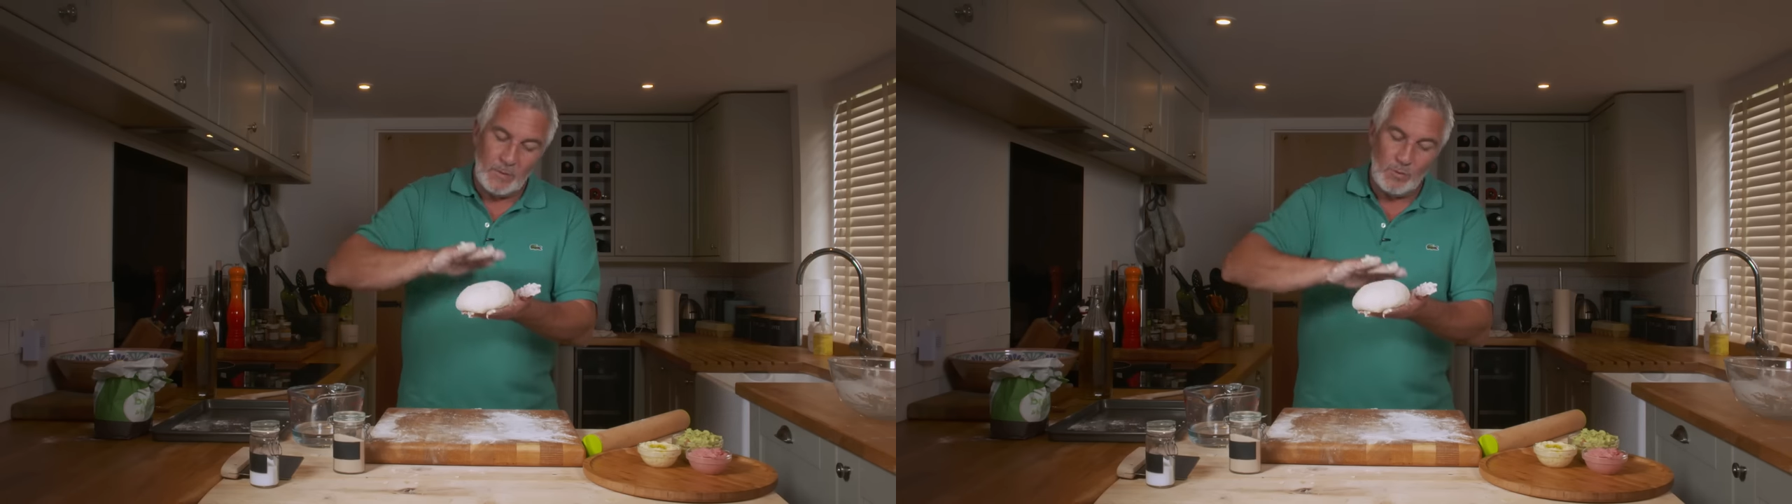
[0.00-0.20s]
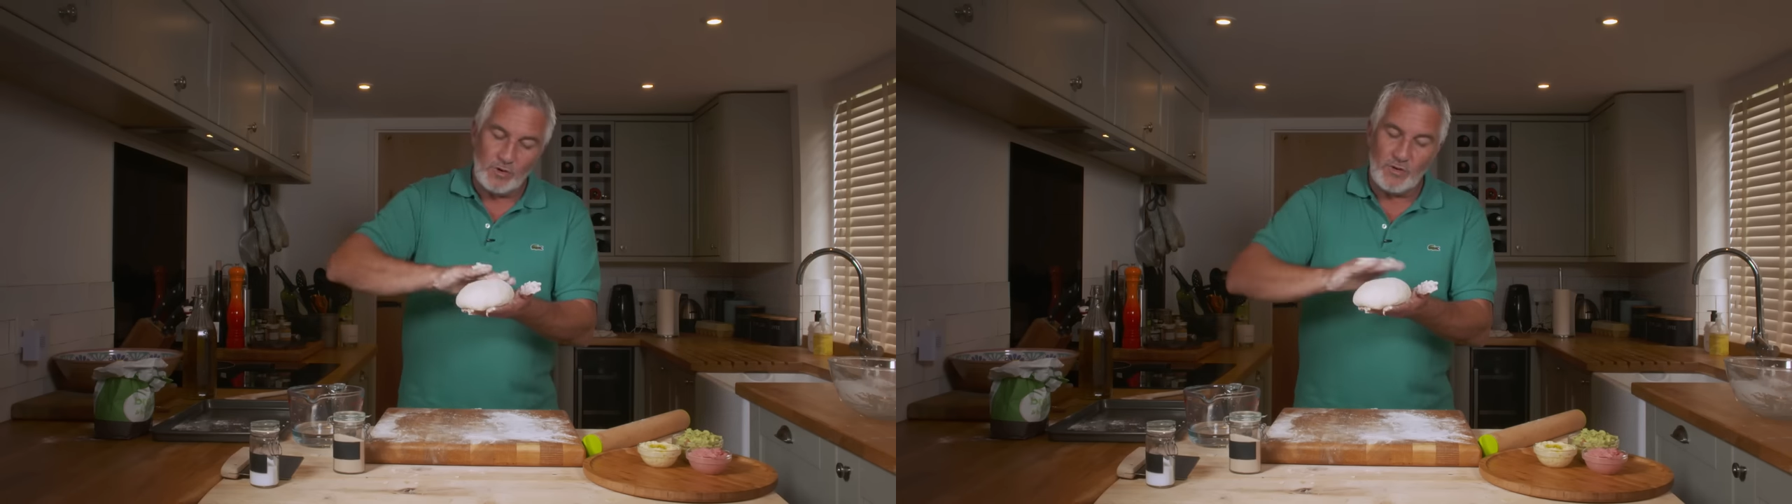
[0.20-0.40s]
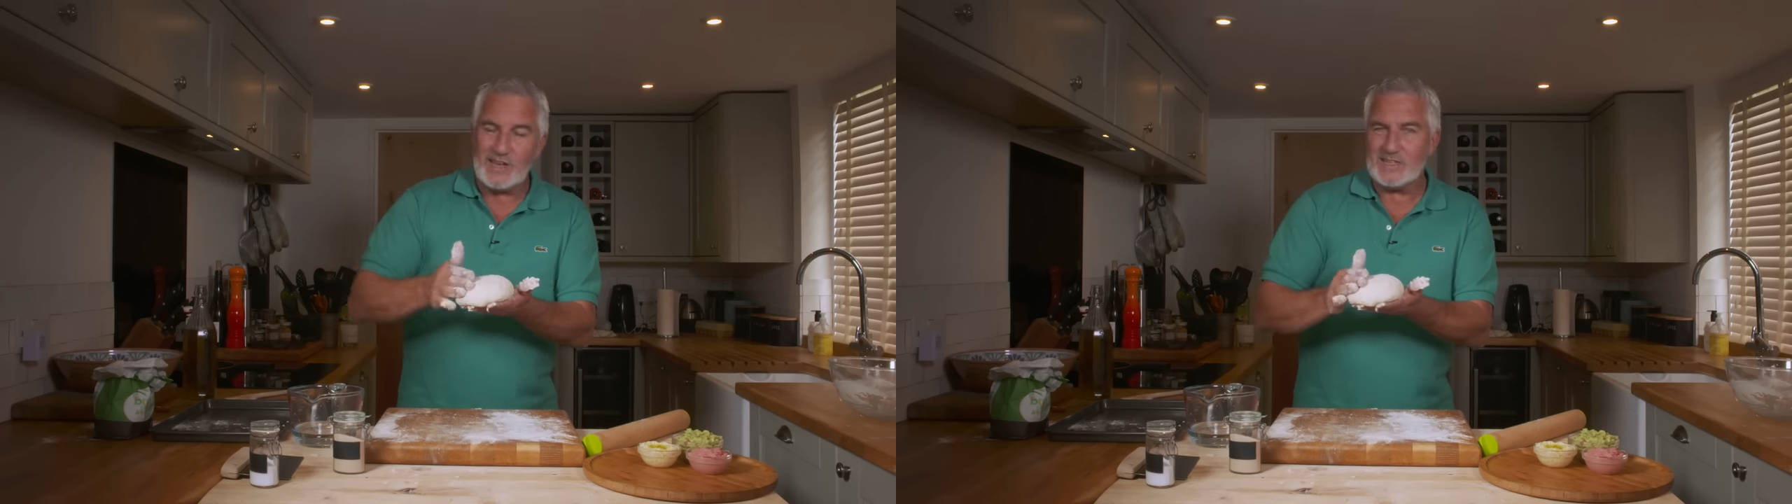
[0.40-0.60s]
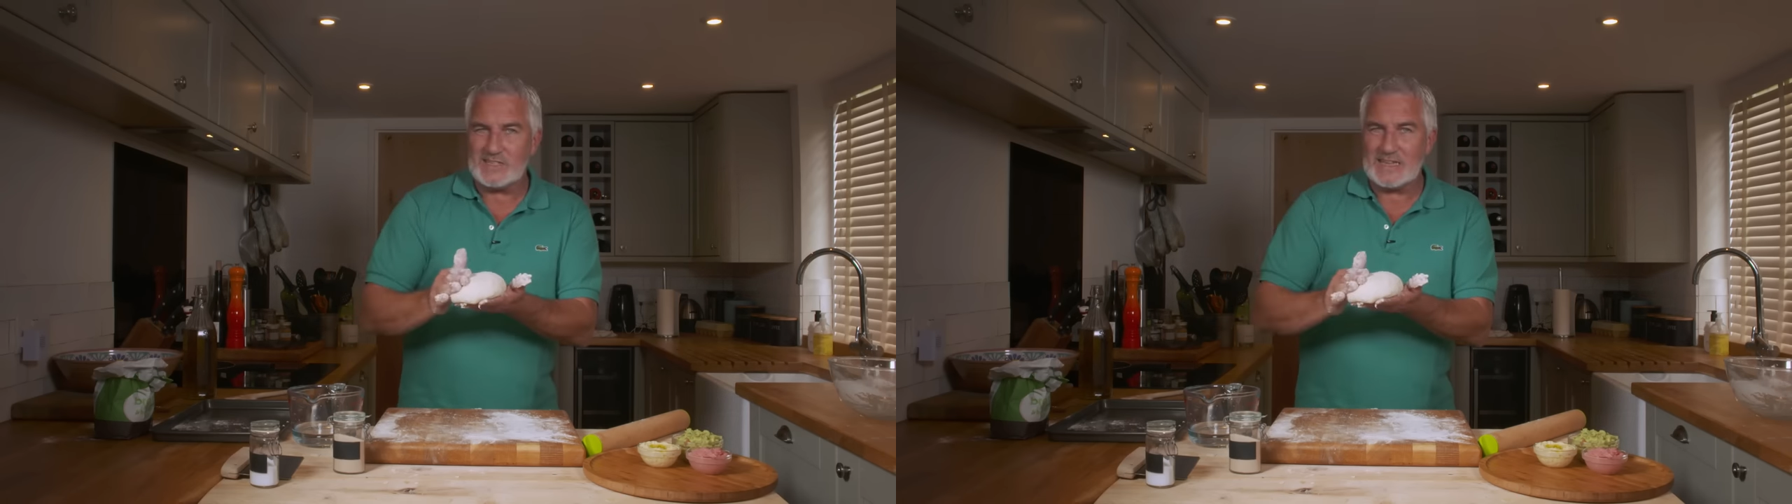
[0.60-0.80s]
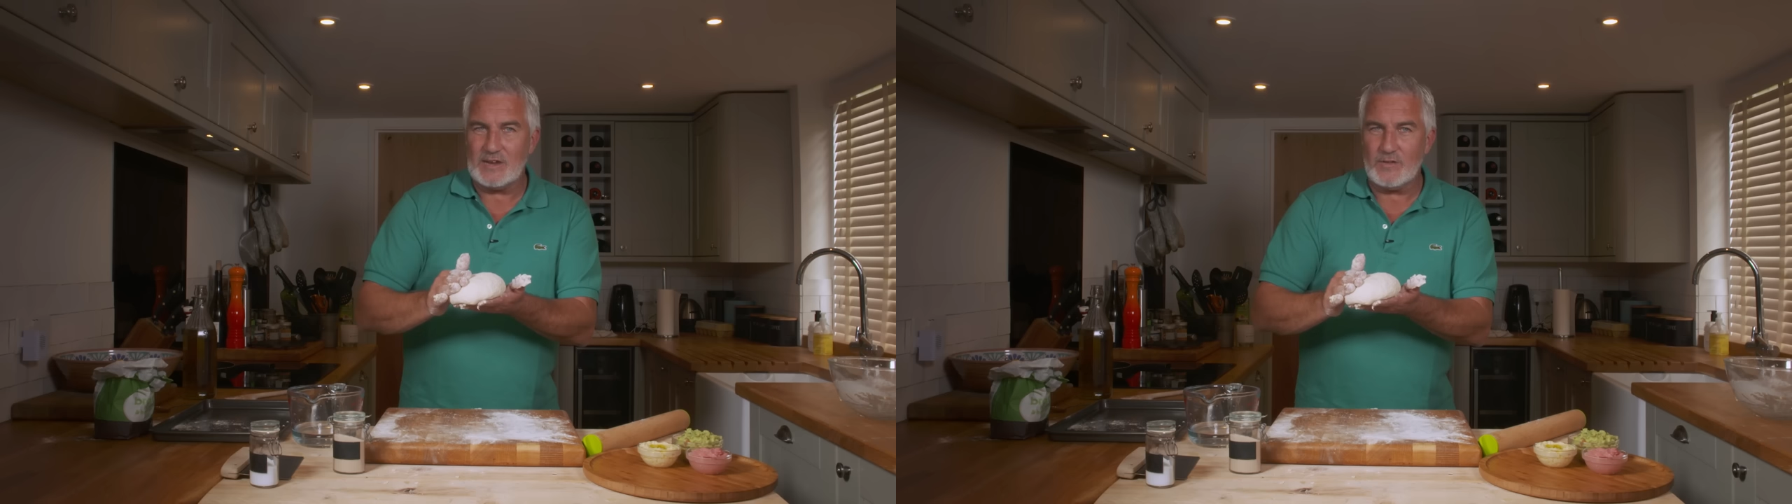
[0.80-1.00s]
will create a
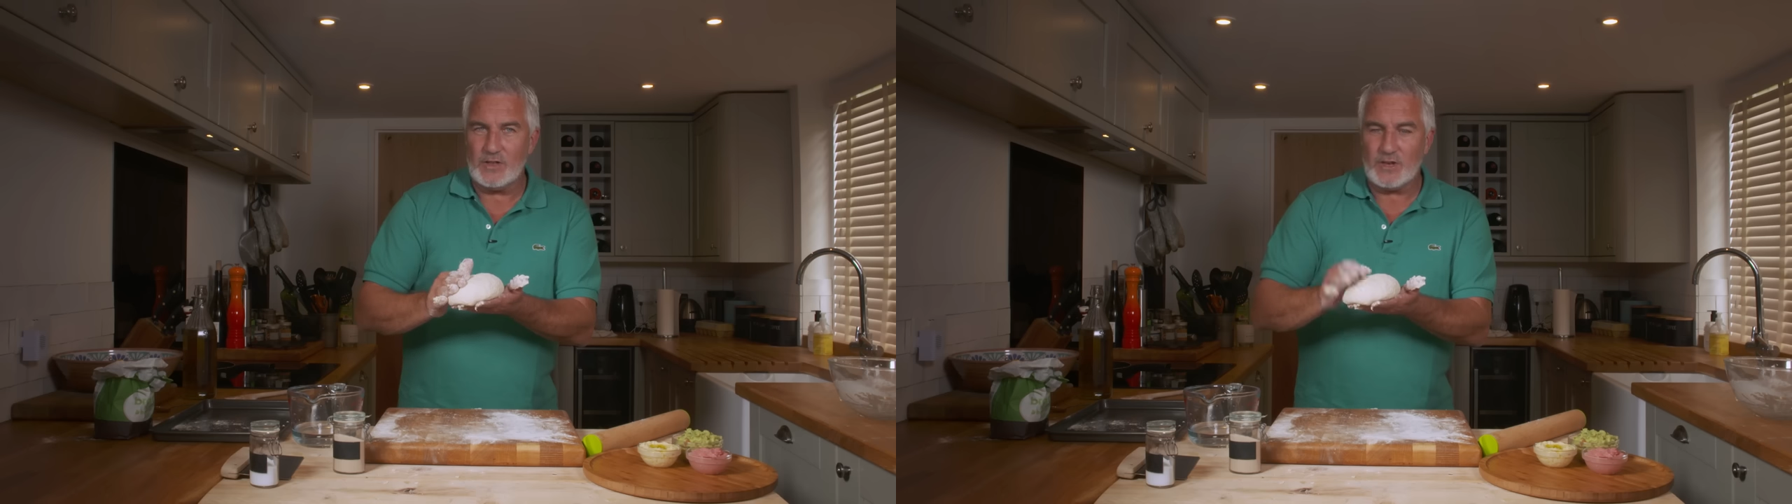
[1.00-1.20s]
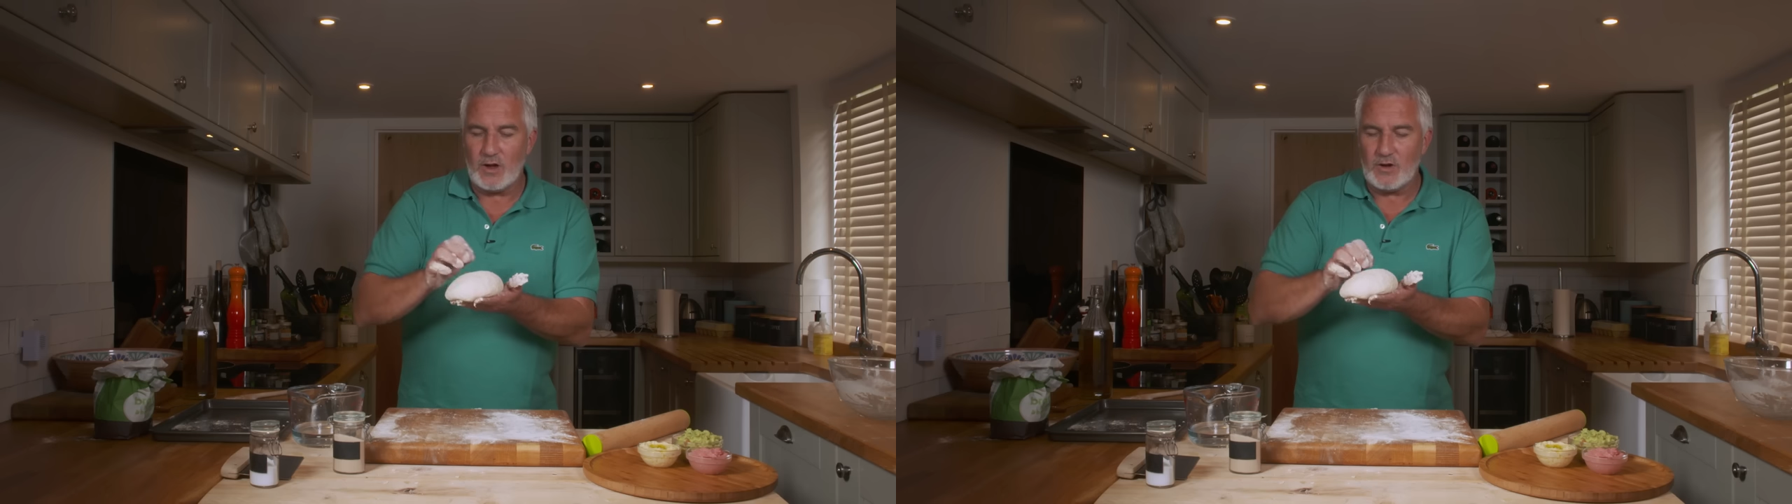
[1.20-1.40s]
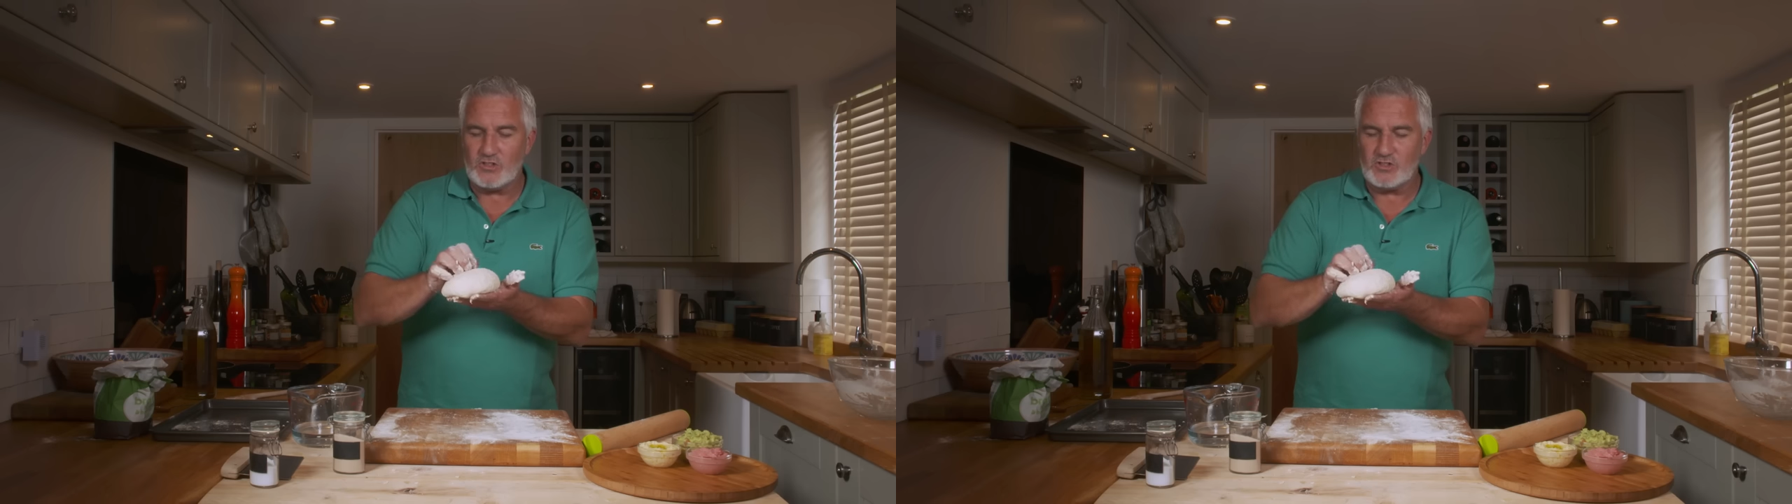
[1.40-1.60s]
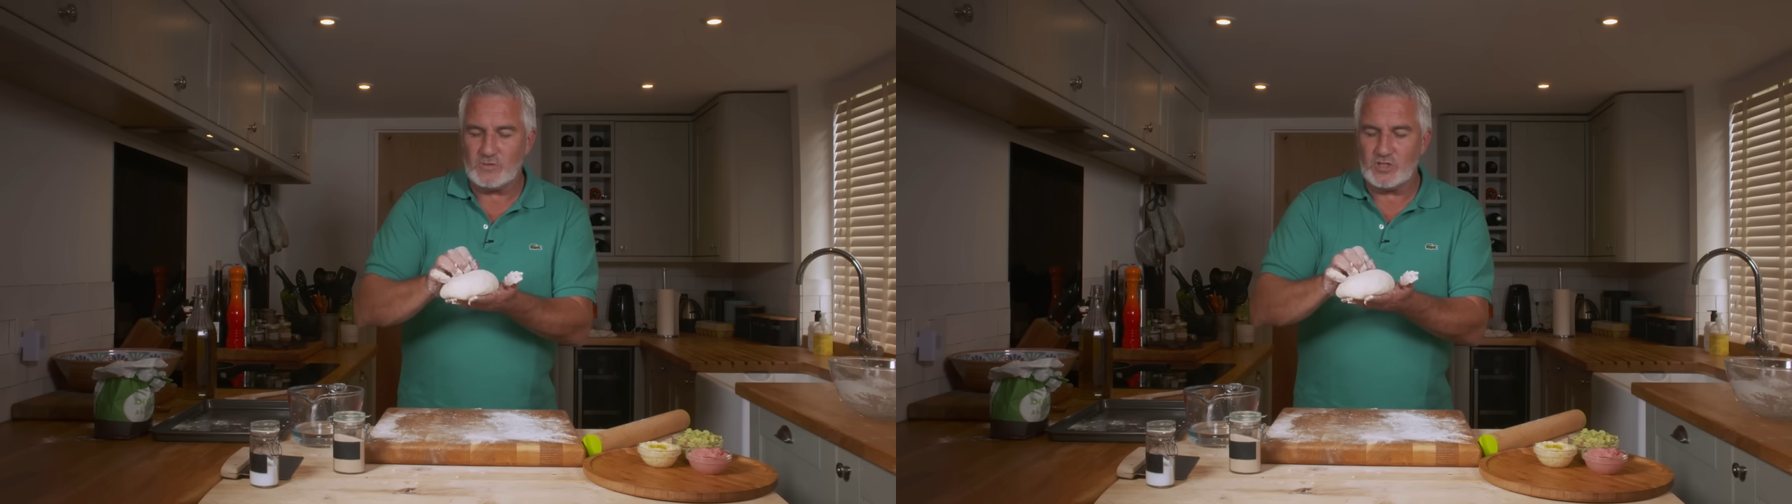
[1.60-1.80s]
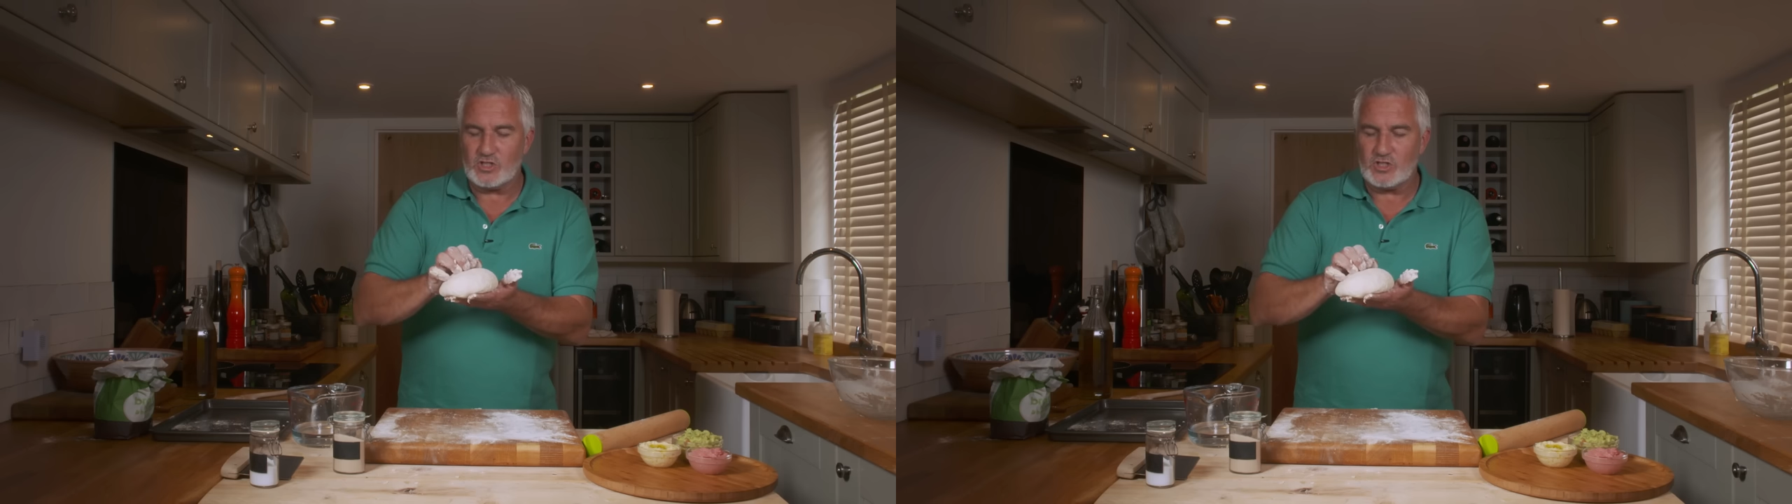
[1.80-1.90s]
skin on the dough and it just